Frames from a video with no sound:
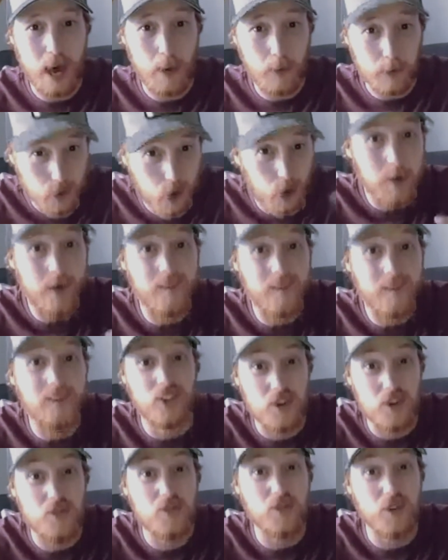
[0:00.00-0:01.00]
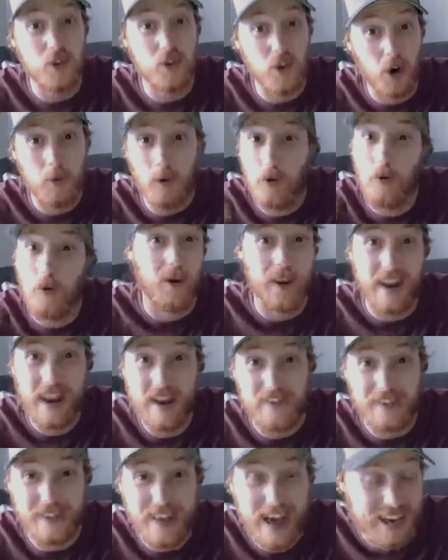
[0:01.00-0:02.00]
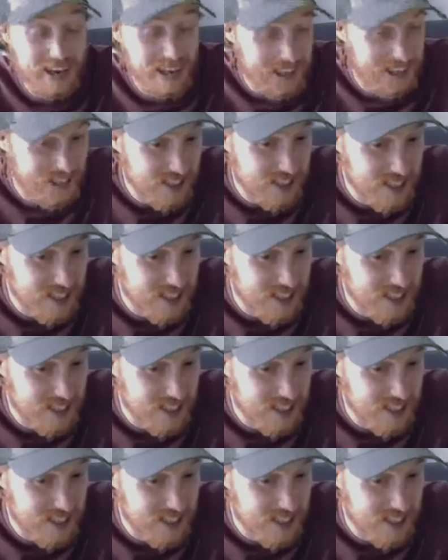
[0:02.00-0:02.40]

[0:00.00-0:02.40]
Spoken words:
We're talking about this new normal, whatever that is.